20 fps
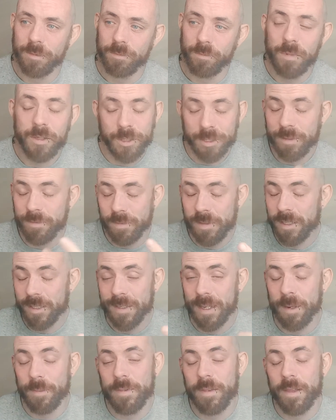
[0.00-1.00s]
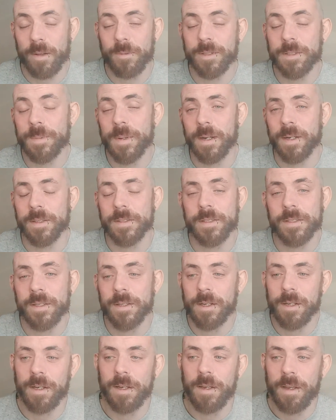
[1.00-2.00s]
which is the same thing with spirits.
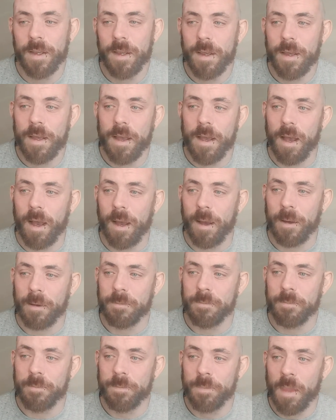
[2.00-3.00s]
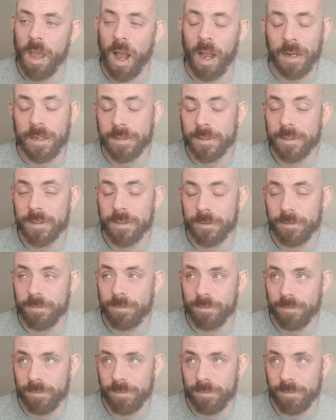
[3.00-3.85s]
Ice,